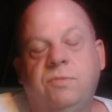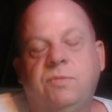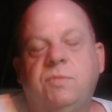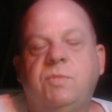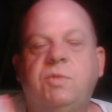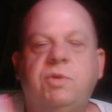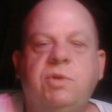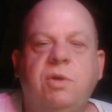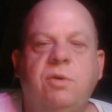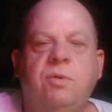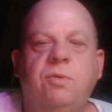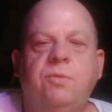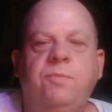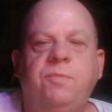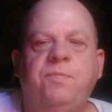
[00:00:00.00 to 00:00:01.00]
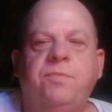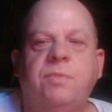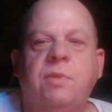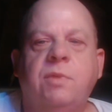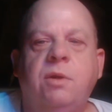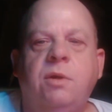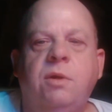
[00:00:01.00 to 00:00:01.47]
So
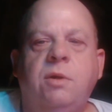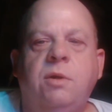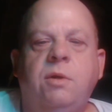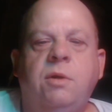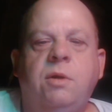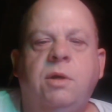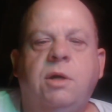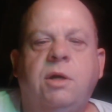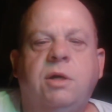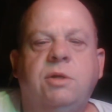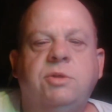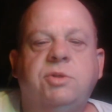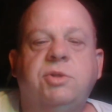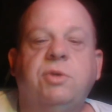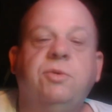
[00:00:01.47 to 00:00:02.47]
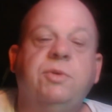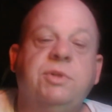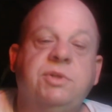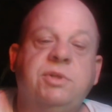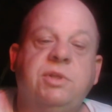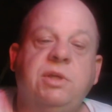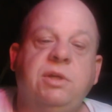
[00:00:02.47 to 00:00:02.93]

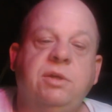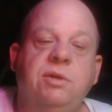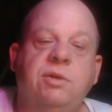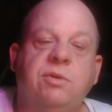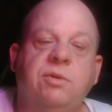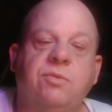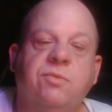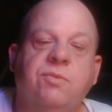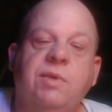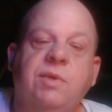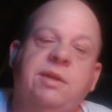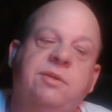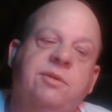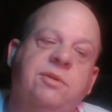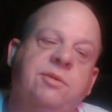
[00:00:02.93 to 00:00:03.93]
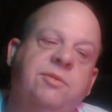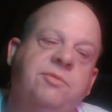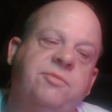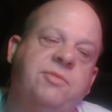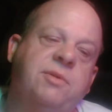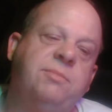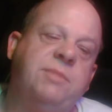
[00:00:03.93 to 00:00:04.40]
is the rent
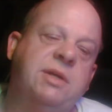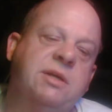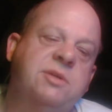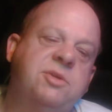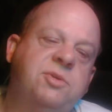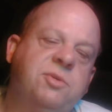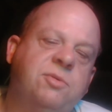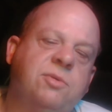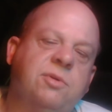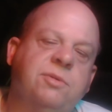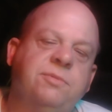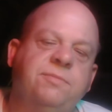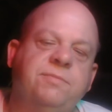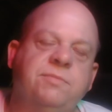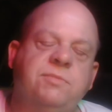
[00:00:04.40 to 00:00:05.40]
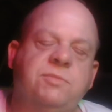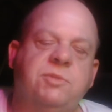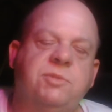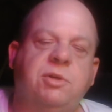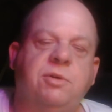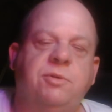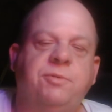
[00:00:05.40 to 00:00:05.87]
from next door.
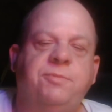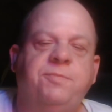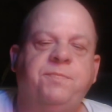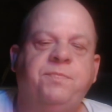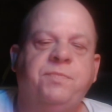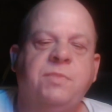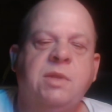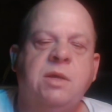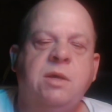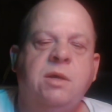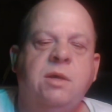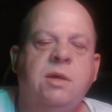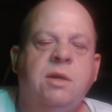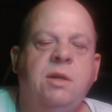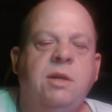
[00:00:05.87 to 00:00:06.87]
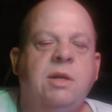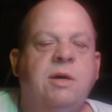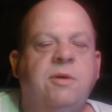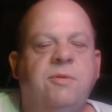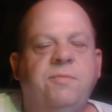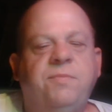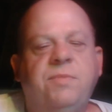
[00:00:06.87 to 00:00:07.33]
So
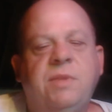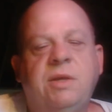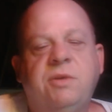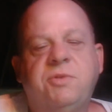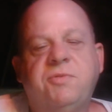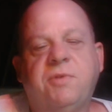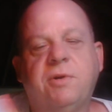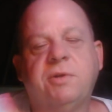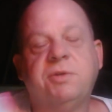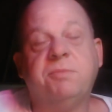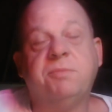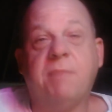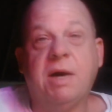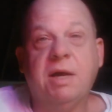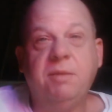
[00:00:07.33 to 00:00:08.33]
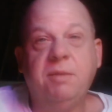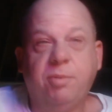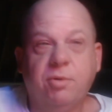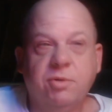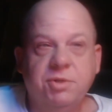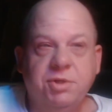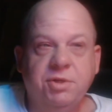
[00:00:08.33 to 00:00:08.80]
now, as far as my
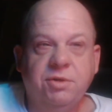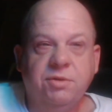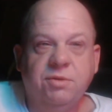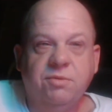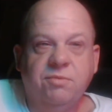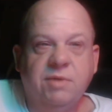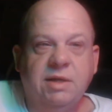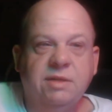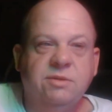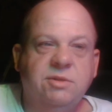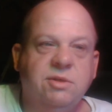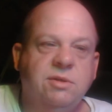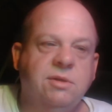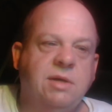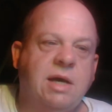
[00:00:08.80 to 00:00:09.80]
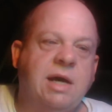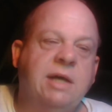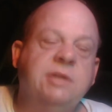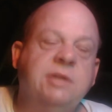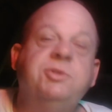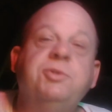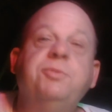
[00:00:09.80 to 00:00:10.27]
portion of the rent,
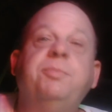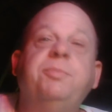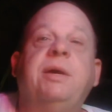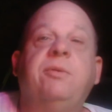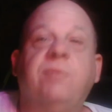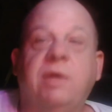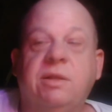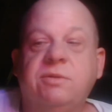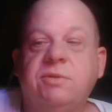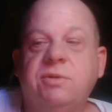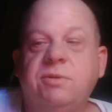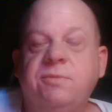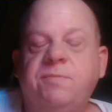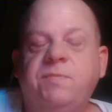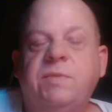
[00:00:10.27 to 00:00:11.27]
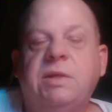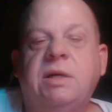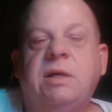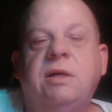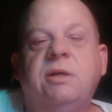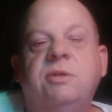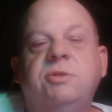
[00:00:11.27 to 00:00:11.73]
I do pay rent
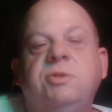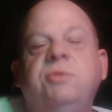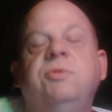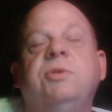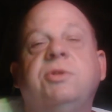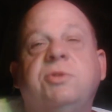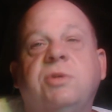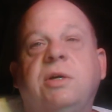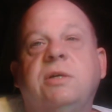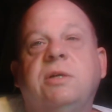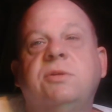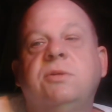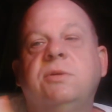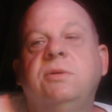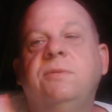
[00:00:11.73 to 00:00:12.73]
to the trust.